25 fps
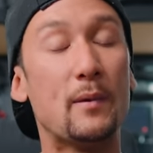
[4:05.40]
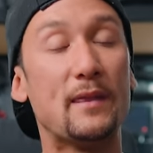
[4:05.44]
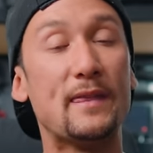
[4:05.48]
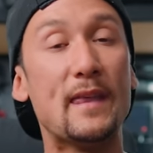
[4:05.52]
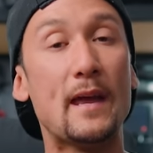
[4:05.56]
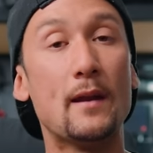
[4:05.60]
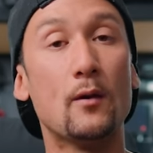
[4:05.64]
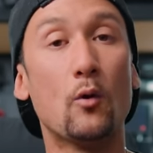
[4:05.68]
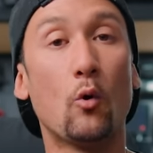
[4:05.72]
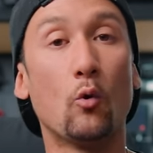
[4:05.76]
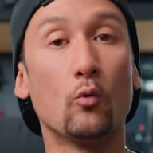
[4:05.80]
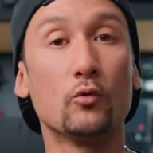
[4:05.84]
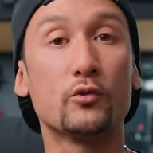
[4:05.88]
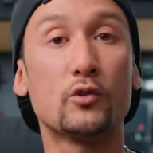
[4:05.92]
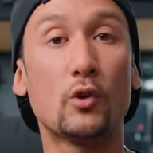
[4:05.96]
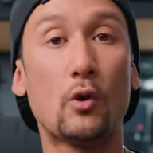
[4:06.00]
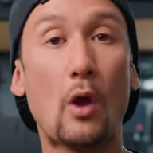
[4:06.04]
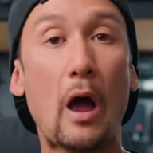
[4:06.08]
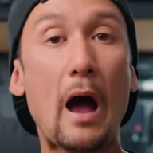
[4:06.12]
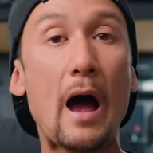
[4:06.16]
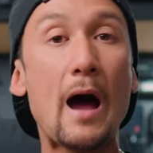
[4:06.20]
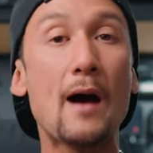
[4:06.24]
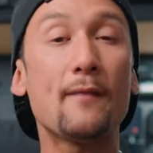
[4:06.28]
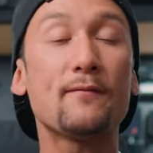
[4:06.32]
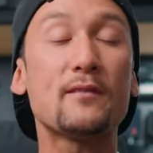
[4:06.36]
But then also
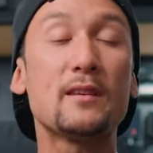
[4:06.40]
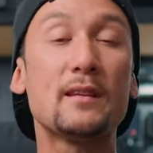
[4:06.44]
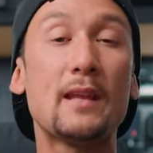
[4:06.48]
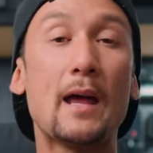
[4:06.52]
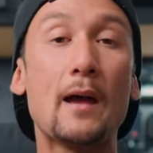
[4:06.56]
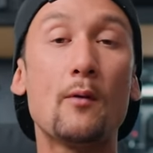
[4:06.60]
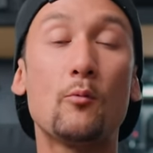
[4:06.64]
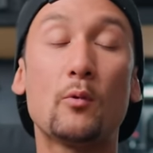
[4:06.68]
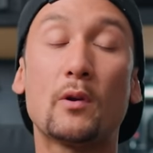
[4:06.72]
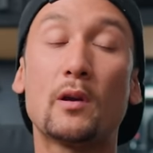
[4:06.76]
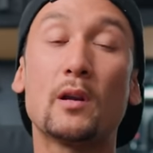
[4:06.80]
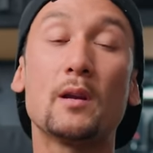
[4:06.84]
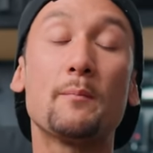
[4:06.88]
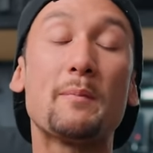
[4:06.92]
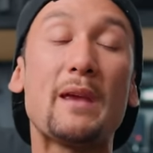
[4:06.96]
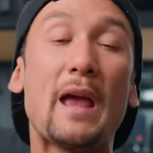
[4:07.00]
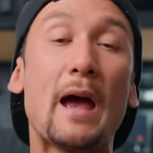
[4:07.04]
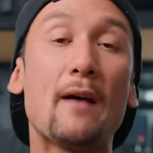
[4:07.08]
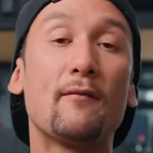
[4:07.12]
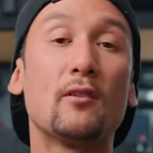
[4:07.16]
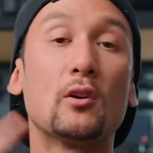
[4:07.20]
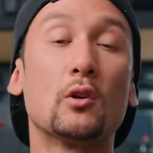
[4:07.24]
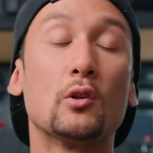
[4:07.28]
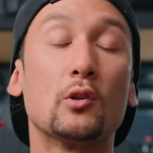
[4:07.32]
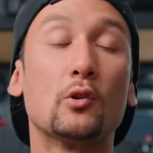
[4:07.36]
after that, we're going to be
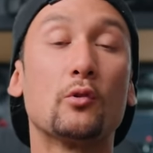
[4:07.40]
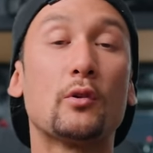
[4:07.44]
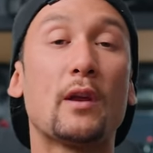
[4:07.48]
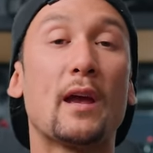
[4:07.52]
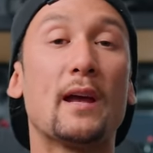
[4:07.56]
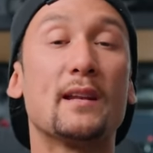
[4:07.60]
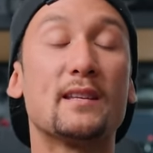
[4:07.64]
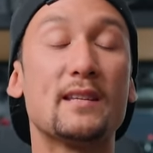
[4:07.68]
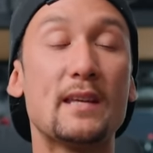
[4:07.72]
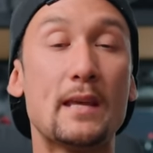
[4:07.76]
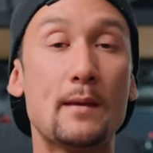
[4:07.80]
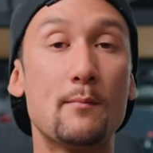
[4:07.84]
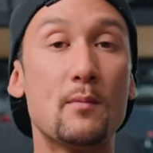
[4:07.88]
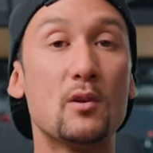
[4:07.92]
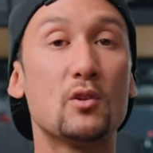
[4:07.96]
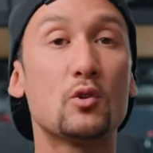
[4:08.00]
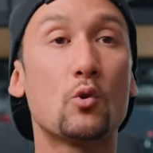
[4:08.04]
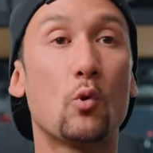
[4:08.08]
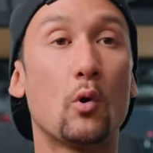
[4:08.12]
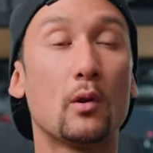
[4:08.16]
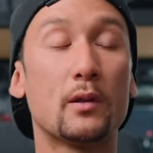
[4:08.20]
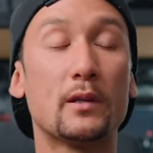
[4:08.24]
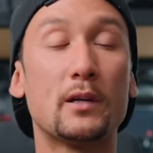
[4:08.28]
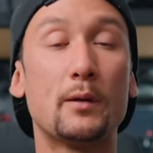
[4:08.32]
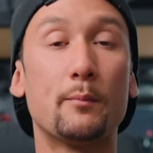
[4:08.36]
having a look at image
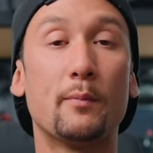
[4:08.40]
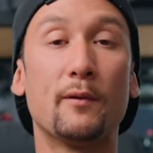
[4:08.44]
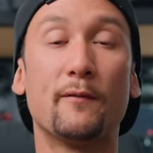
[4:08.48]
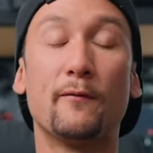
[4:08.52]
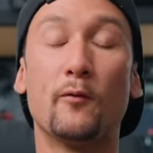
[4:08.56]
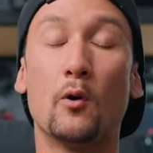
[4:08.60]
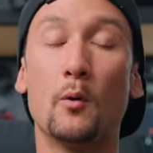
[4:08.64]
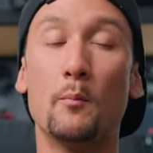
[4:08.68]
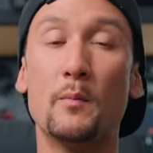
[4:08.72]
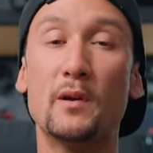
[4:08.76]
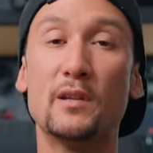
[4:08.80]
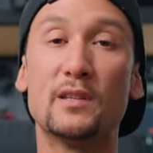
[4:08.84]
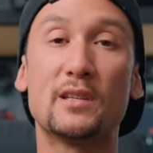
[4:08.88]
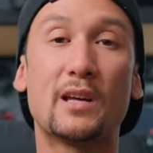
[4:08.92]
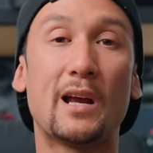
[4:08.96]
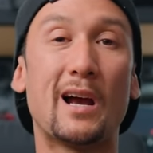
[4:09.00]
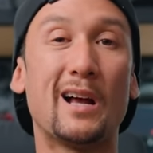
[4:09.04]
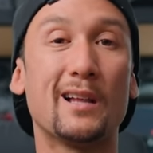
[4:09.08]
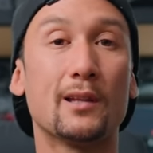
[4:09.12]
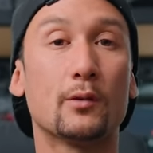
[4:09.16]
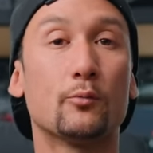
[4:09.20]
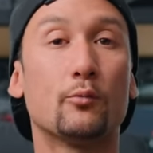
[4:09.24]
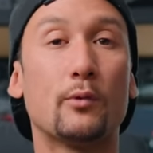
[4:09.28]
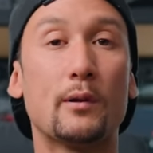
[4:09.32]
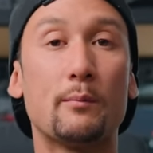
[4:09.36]
quality performance,
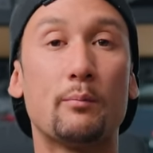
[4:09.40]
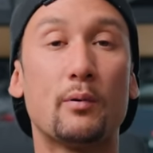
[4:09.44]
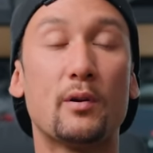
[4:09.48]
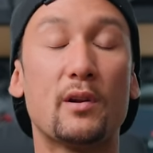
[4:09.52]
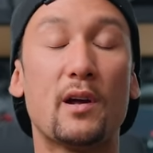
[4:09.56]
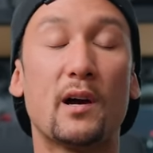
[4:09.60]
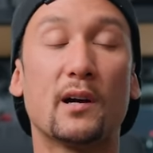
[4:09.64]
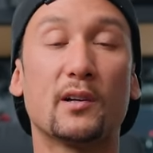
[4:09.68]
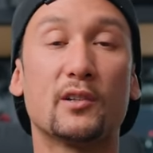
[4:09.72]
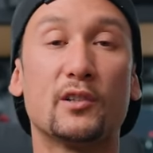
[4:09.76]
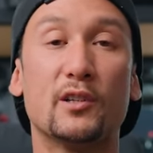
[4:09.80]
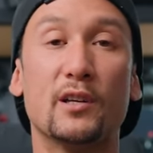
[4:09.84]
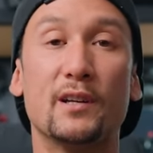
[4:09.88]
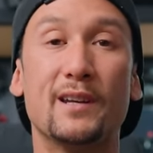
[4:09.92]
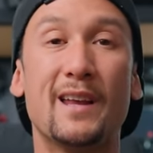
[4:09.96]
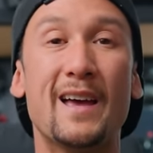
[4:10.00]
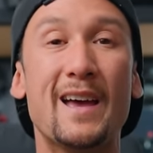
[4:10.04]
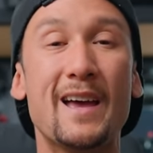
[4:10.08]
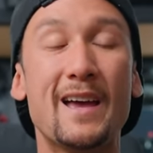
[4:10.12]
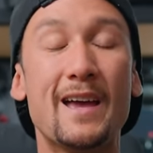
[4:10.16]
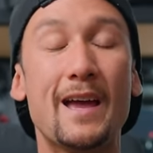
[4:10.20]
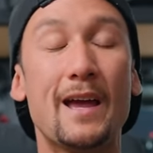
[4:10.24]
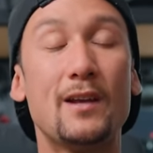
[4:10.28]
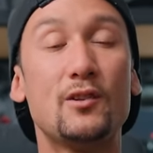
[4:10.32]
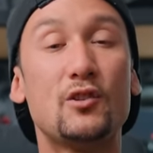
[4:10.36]
color reproduction,
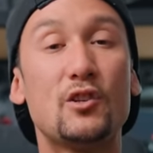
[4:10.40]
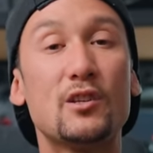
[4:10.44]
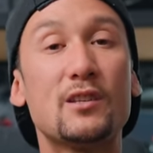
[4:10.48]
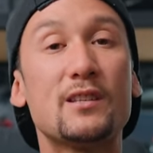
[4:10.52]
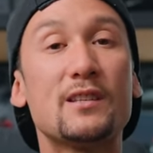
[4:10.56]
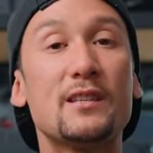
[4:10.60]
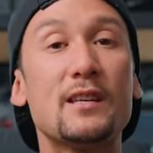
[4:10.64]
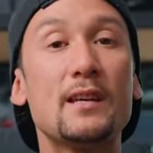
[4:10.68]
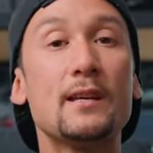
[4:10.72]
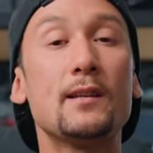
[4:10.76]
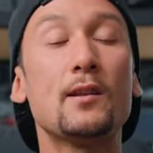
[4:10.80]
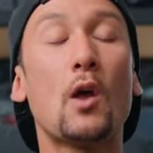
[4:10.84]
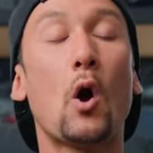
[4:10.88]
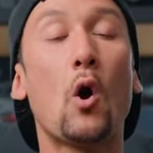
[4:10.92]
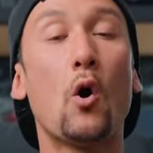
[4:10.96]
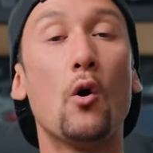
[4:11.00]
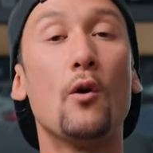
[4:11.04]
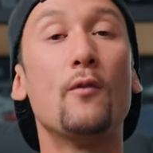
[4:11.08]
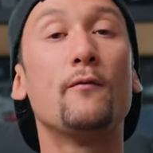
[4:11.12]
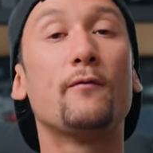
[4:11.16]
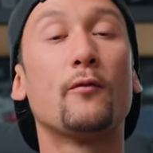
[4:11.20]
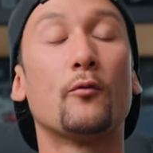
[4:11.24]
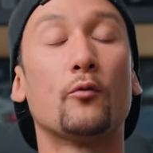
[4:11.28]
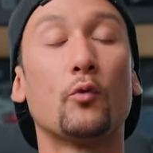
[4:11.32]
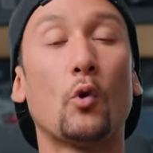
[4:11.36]
and just seeing the
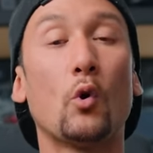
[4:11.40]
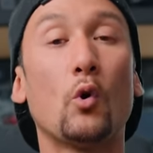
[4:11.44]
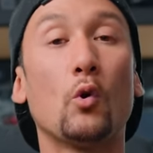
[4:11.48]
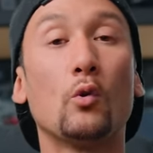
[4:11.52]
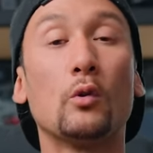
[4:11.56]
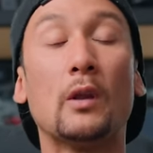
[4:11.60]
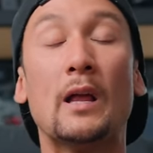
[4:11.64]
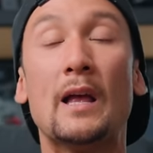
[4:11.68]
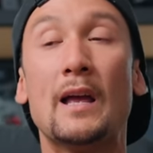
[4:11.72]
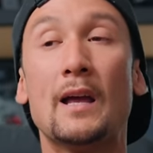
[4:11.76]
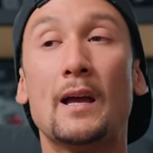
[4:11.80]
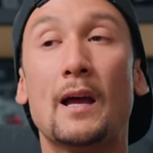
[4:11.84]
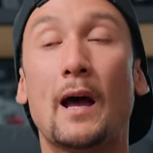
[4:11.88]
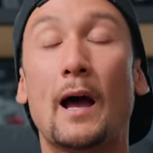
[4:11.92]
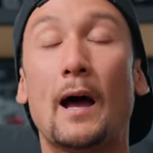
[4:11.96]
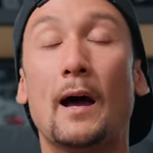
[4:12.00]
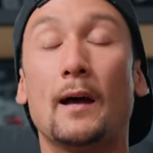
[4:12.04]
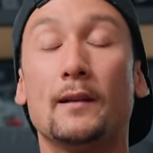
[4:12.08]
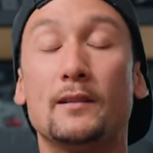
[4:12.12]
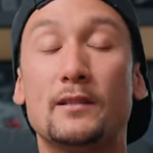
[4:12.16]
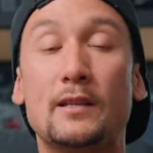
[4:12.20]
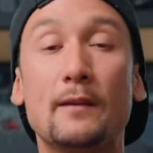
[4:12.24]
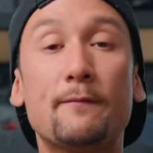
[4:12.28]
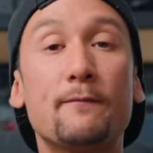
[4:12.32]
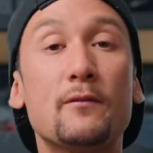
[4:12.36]
overall
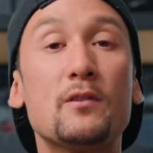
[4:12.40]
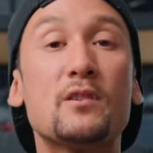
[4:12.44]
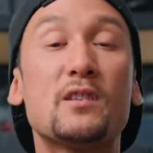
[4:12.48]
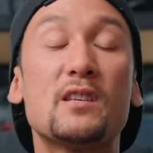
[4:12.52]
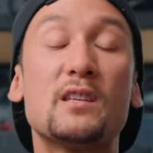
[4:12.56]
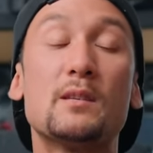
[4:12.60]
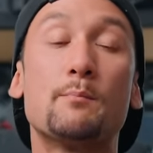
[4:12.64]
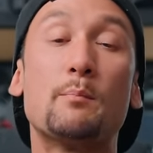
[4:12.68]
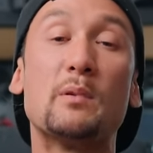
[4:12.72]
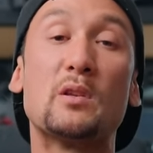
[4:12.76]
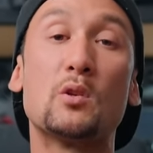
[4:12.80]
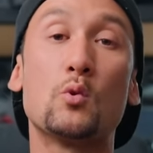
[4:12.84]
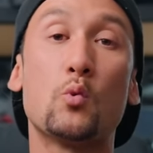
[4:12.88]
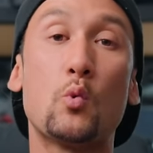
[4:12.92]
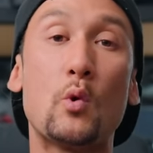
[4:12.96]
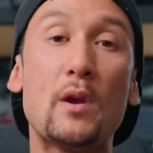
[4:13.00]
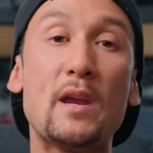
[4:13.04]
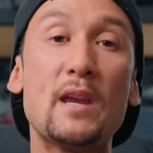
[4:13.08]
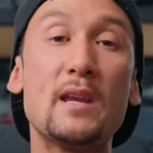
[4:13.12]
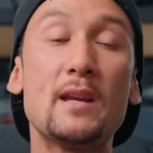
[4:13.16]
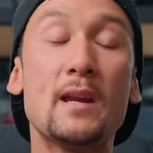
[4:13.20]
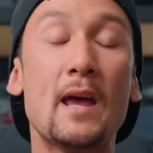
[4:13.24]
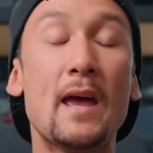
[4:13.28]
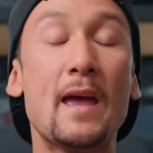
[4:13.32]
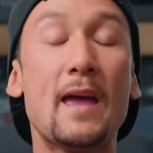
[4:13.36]
differences
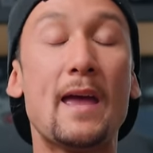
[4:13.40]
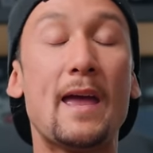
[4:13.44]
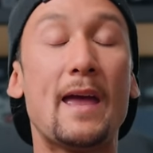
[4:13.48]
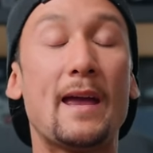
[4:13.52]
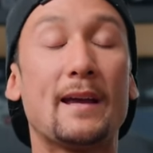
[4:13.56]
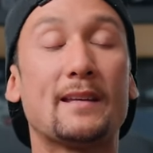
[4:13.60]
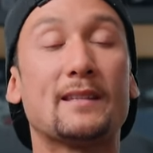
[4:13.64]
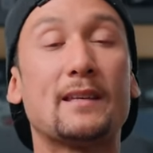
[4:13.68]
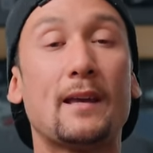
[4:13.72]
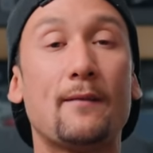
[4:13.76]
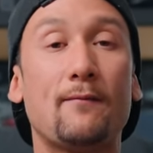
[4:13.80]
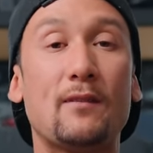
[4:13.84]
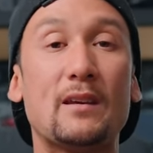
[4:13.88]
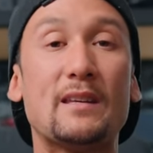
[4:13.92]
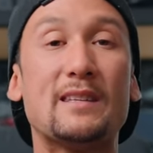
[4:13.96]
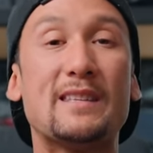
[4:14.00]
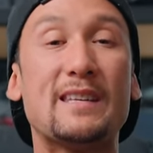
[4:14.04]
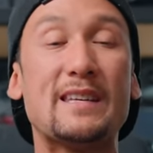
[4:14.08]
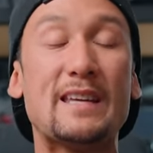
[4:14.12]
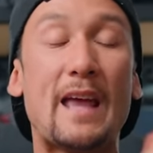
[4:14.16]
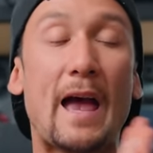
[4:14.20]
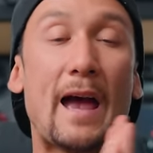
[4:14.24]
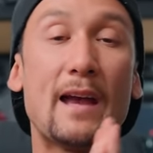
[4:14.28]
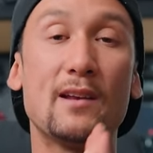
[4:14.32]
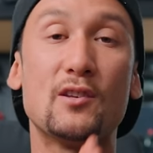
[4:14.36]
between
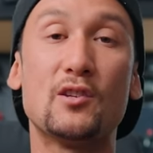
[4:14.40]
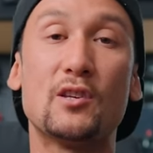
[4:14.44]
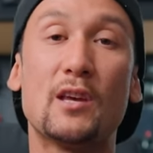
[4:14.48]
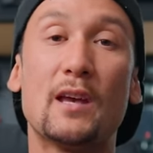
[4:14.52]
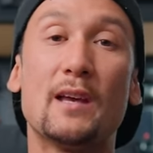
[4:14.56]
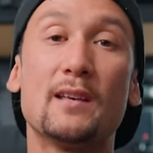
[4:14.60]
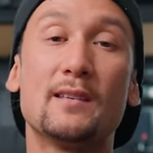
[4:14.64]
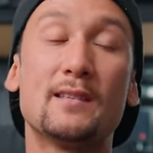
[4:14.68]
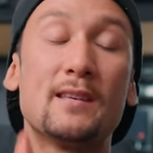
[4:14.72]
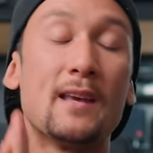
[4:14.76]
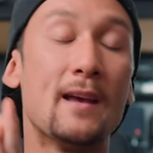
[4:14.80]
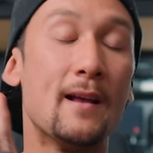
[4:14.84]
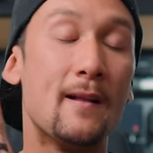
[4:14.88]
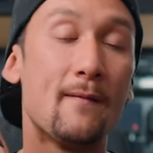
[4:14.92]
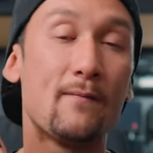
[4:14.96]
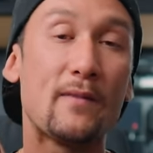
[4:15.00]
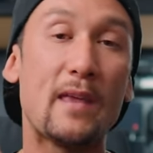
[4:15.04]
XAVC HS,